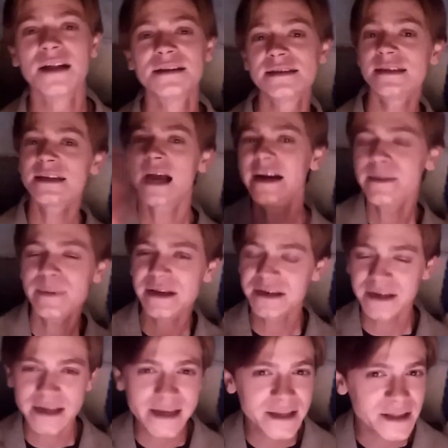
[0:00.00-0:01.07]
This has kind of
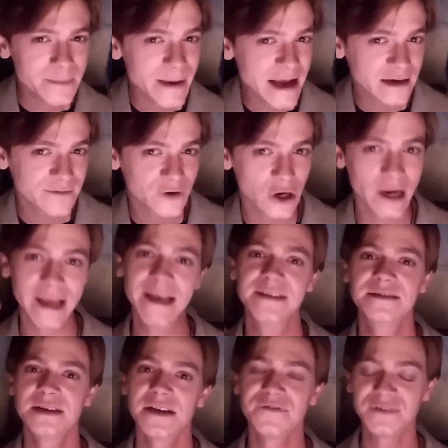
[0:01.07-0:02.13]
been in the back of our
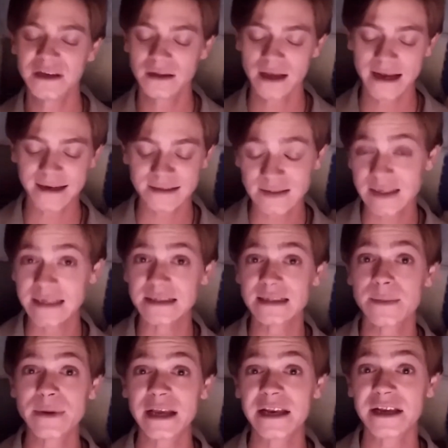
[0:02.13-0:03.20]
heads, I feel like, since
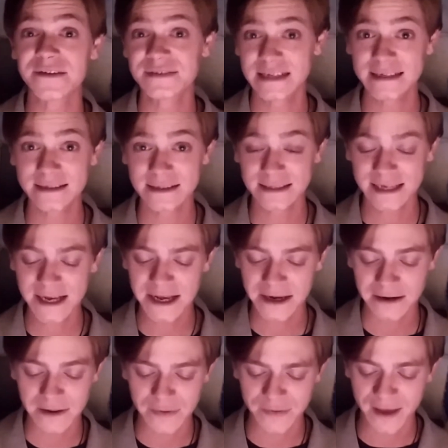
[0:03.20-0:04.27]
the beginning of Season
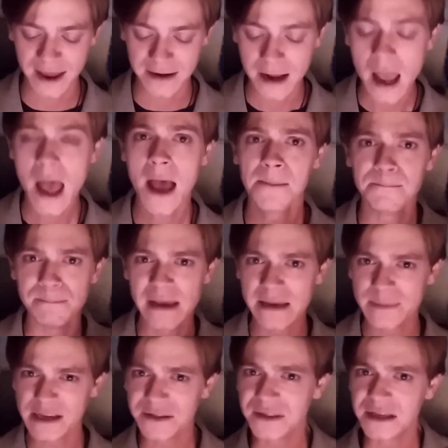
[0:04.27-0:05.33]
10, that
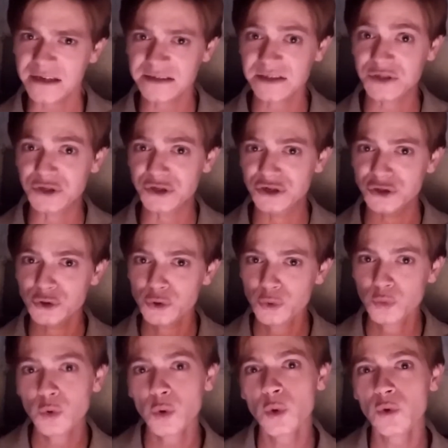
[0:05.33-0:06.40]
maybe these
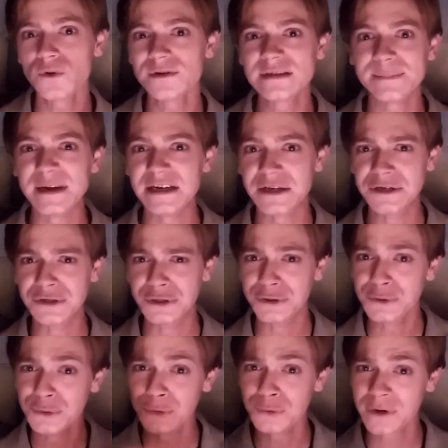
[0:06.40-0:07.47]
new rules mean a
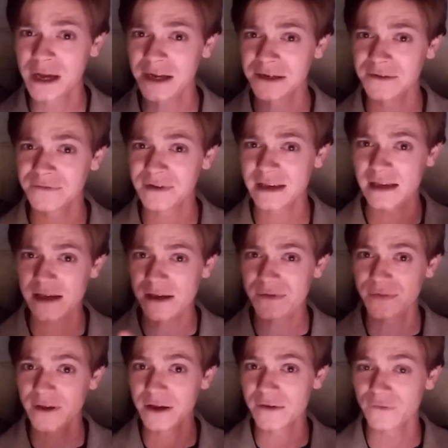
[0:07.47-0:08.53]
new kind of key
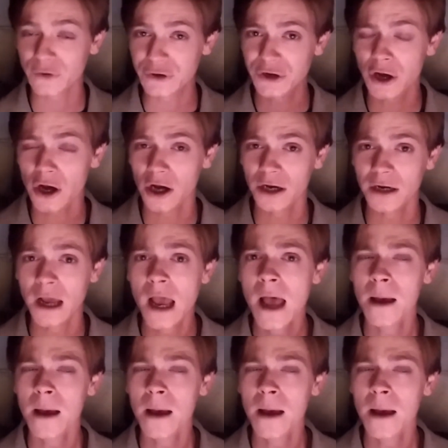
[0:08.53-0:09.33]
thing for Dawn.